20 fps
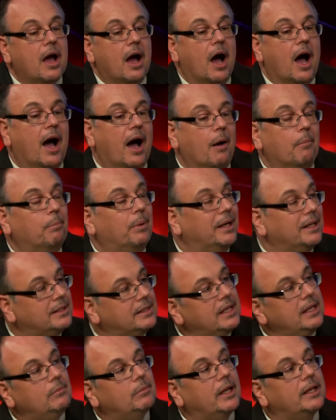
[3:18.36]
Uh, but a
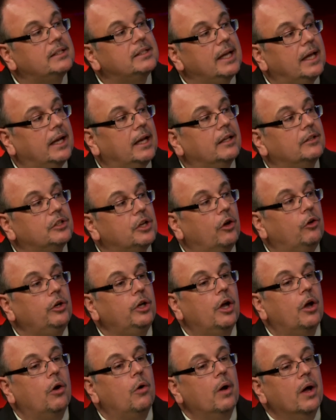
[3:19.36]
team like San
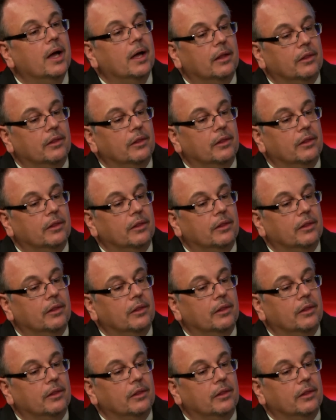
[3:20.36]
Antonio